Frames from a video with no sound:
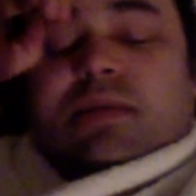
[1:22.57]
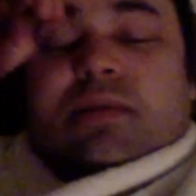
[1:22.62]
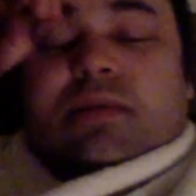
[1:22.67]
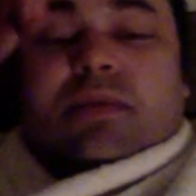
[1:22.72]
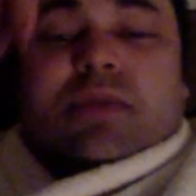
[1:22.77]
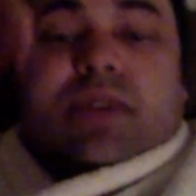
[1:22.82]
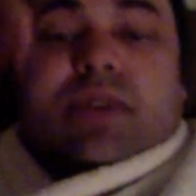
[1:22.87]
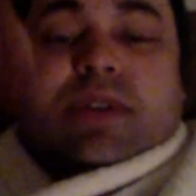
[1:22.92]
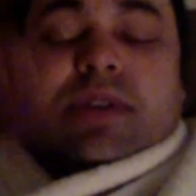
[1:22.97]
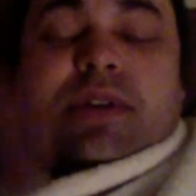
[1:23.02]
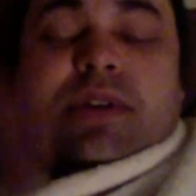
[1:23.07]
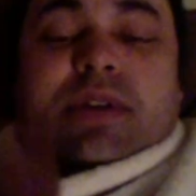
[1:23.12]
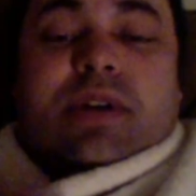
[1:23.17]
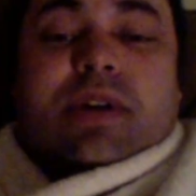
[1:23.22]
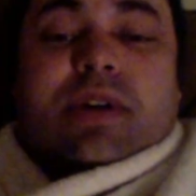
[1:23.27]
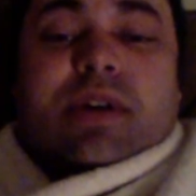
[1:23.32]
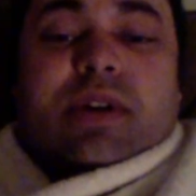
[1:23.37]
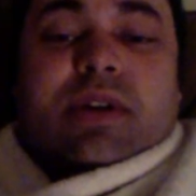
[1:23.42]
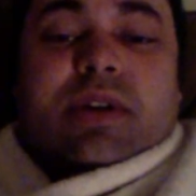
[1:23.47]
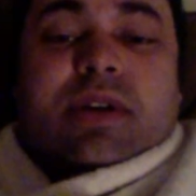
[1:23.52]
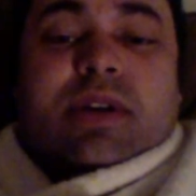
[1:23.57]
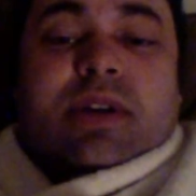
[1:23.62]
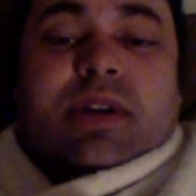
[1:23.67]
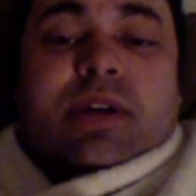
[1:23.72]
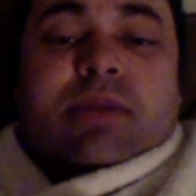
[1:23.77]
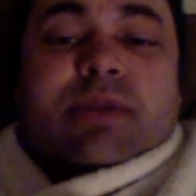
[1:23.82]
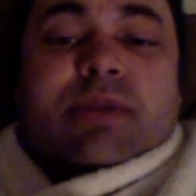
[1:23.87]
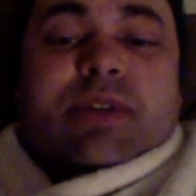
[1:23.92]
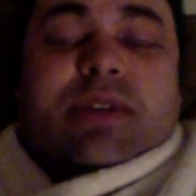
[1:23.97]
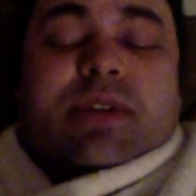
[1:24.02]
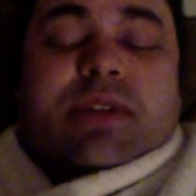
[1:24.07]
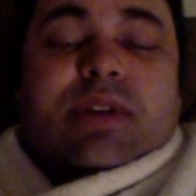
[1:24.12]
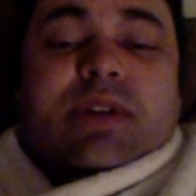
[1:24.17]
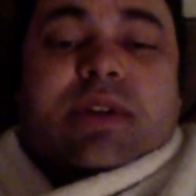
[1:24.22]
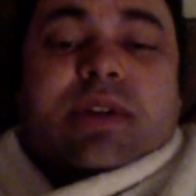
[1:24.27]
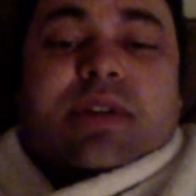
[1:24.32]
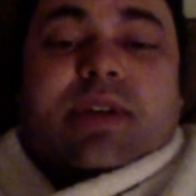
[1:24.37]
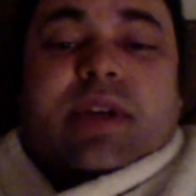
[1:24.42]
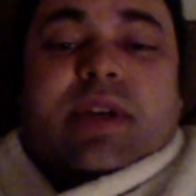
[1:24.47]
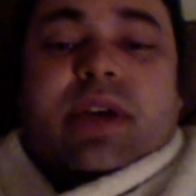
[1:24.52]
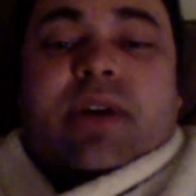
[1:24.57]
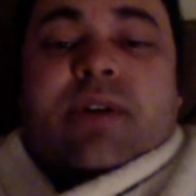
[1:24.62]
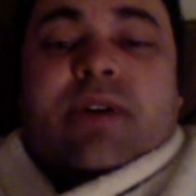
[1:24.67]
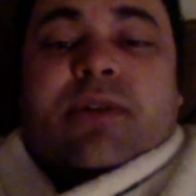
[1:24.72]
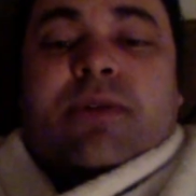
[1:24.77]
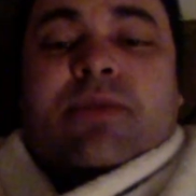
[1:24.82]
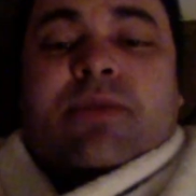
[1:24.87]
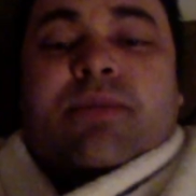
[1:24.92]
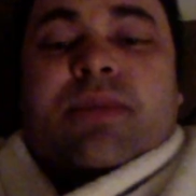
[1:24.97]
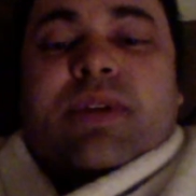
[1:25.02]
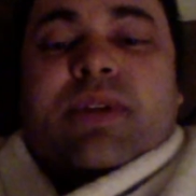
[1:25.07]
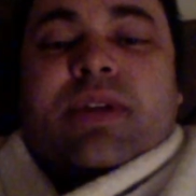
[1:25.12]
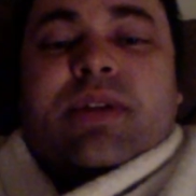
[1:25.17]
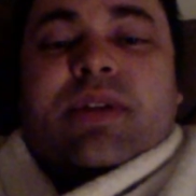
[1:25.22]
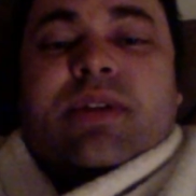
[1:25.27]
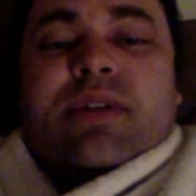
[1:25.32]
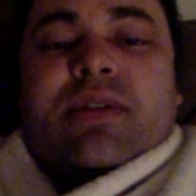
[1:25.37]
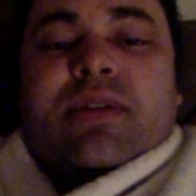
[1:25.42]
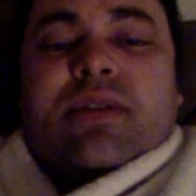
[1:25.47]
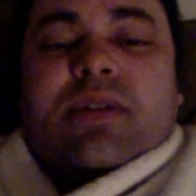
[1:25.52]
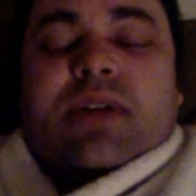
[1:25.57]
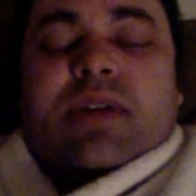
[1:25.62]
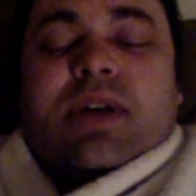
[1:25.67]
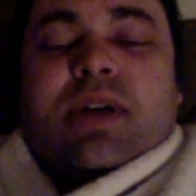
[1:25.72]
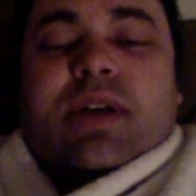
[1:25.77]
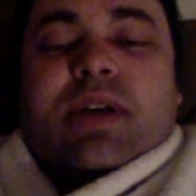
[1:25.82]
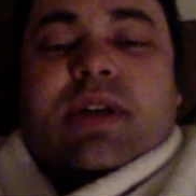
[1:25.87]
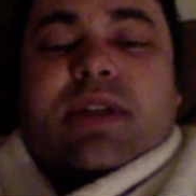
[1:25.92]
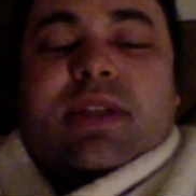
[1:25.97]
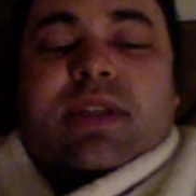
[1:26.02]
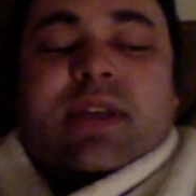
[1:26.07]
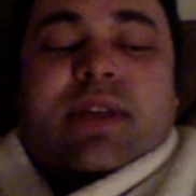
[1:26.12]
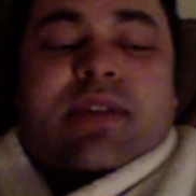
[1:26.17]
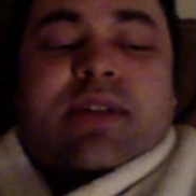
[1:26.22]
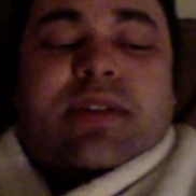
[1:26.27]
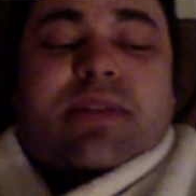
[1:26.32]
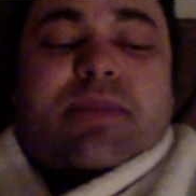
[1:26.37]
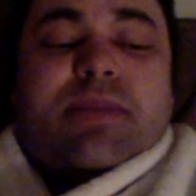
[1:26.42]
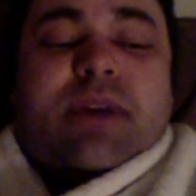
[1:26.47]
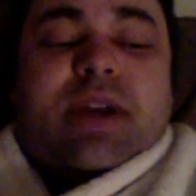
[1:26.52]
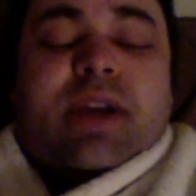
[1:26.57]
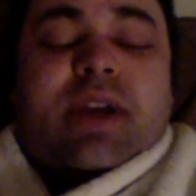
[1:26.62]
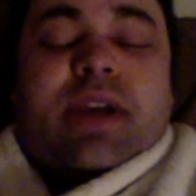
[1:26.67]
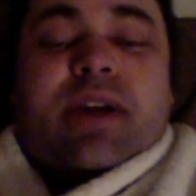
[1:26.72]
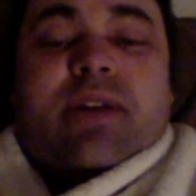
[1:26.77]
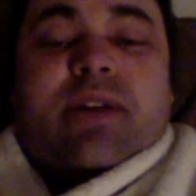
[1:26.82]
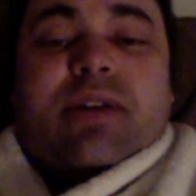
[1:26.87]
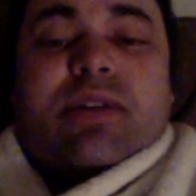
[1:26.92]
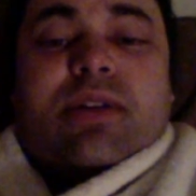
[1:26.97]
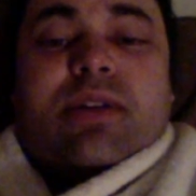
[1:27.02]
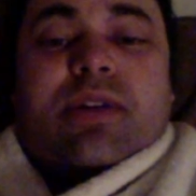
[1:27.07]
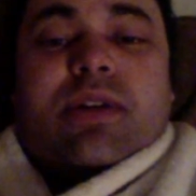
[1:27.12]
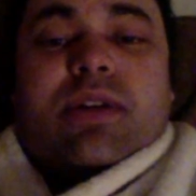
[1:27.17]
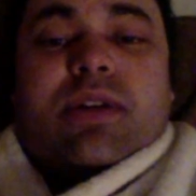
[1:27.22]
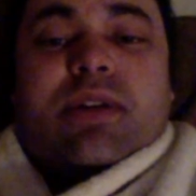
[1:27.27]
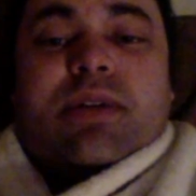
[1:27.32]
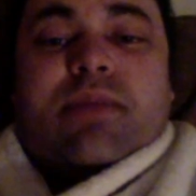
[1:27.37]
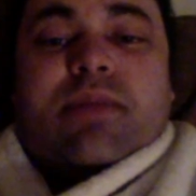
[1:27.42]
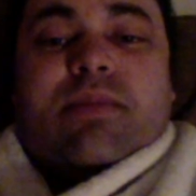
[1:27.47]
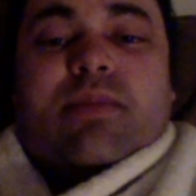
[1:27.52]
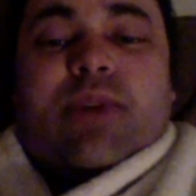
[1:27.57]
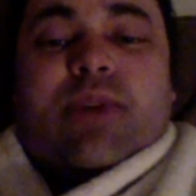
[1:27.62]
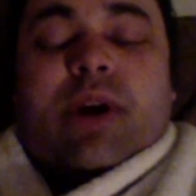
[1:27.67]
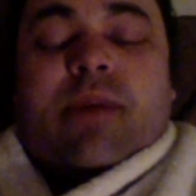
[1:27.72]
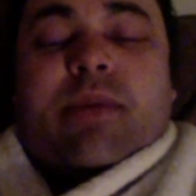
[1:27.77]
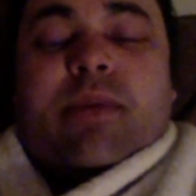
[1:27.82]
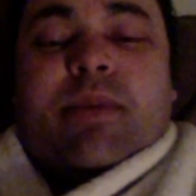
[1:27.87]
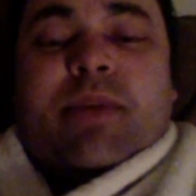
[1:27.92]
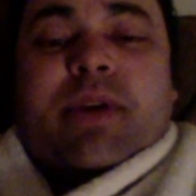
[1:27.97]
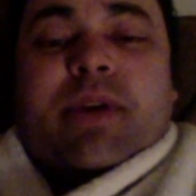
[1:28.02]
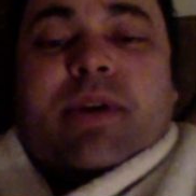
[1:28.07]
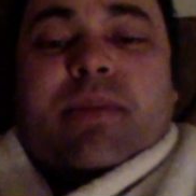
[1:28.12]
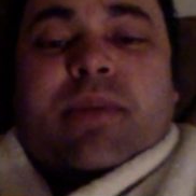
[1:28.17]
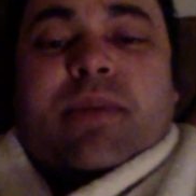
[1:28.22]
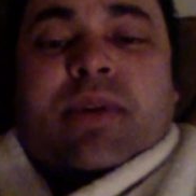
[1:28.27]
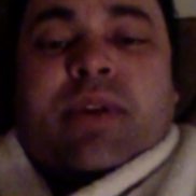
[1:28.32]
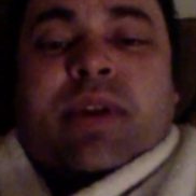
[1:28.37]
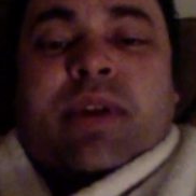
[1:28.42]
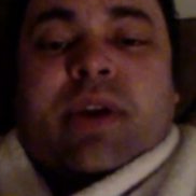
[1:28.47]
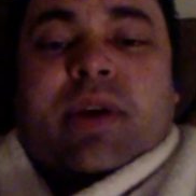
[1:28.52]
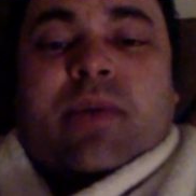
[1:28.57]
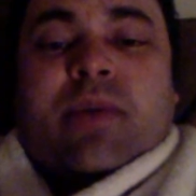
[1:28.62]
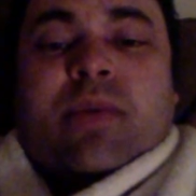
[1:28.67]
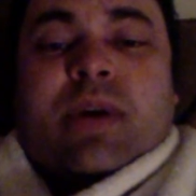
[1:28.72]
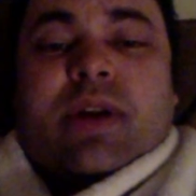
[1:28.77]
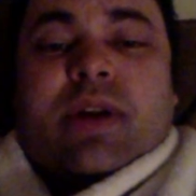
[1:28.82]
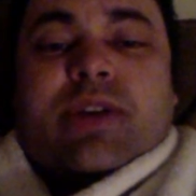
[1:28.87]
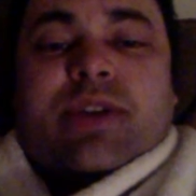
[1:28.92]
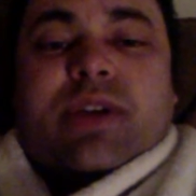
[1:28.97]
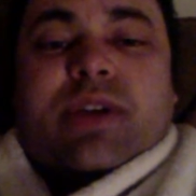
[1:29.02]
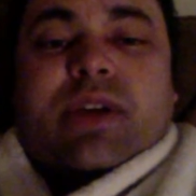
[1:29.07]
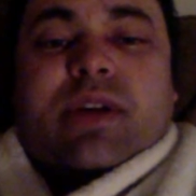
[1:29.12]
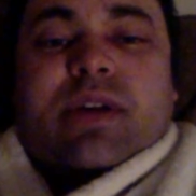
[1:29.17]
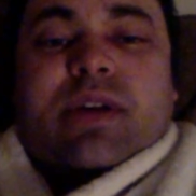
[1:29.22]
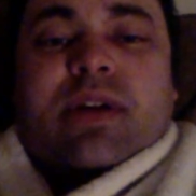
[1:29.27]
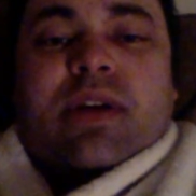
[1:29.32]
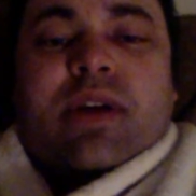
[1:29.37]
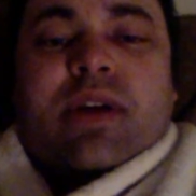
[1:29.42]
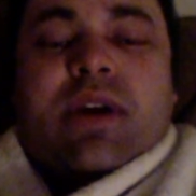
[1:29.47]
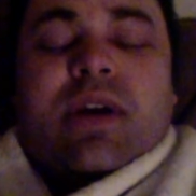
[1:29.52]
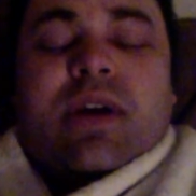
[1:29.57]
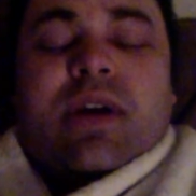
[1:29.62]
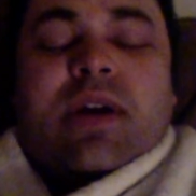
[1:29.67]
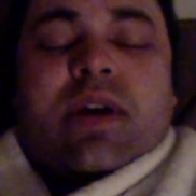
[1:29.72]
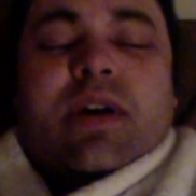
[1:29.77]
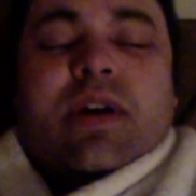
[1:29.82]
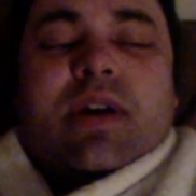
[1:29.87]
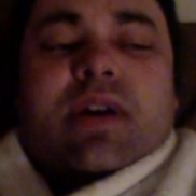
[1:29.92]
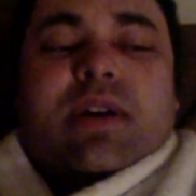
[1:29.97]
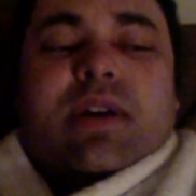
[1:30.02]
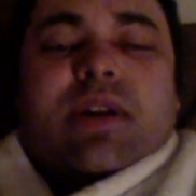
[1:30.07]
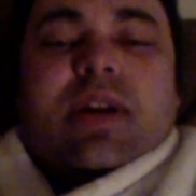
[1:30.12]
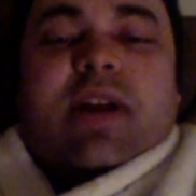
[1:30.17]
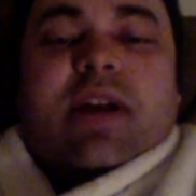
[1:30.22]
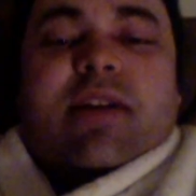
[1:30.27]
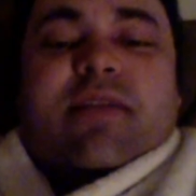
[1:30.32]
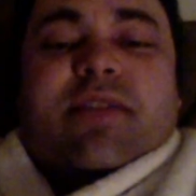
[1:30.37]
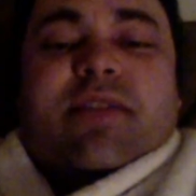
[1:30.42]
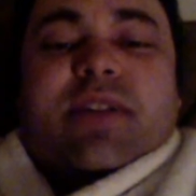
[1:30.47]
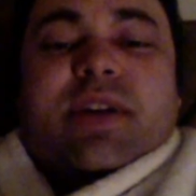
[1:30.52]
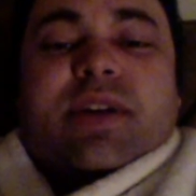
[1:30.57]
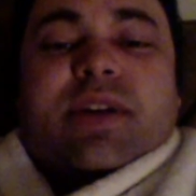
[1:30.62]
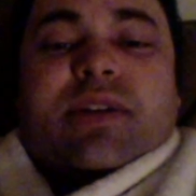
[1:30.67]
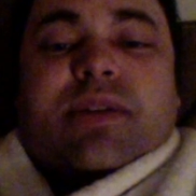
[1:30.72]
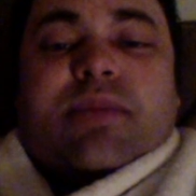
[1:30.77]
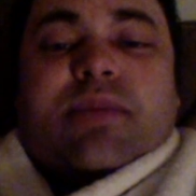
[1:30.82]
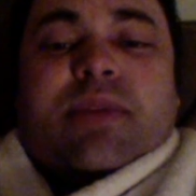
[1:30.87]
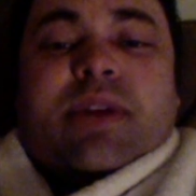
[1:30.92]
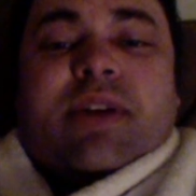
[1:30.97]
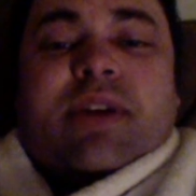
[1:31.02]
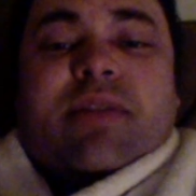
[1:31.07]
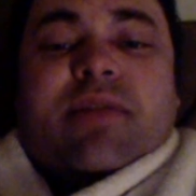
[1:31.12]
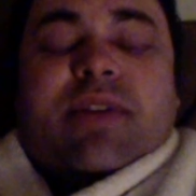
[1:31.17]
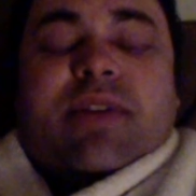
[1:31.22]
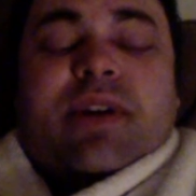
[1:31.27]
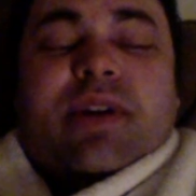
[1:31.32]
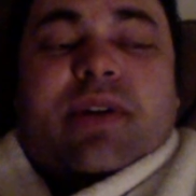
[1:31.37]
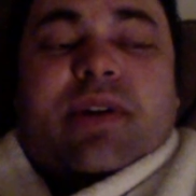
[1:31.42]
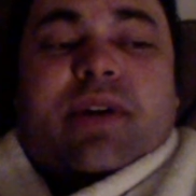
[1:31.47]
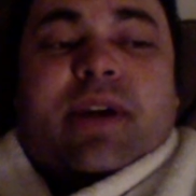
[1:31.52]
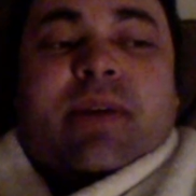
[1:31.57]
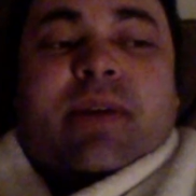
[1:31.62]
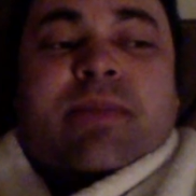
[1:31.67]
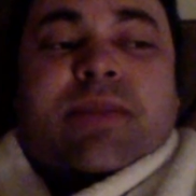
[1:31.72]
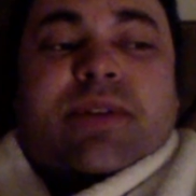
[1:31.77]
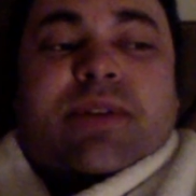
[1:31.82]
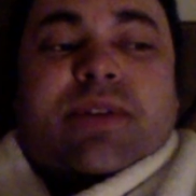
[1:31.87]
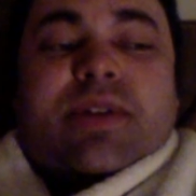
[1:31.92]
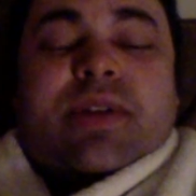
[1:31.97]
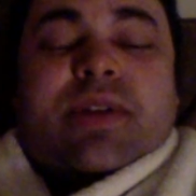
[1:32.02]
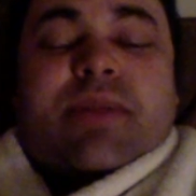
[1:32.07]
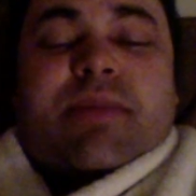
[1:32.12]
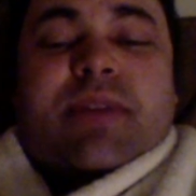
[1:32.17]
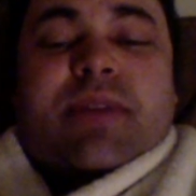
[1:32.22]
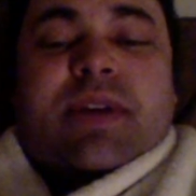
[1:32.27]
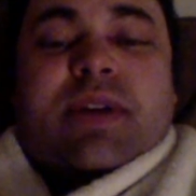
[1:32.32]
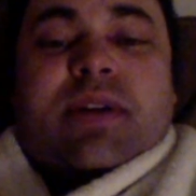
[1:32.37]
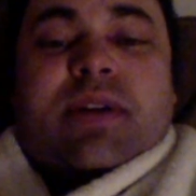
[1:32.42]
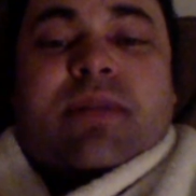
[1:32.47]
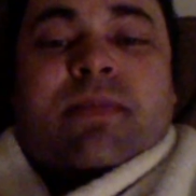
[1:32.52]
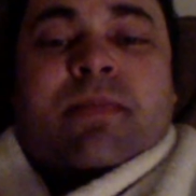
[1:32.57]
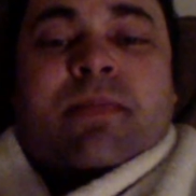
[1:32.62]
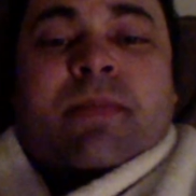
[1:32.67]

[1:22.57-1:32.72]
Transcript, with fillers: which is good. I'm just going to stay home and uh, tend to my ankle and probably be up all night watching Netflix or playing video games or something.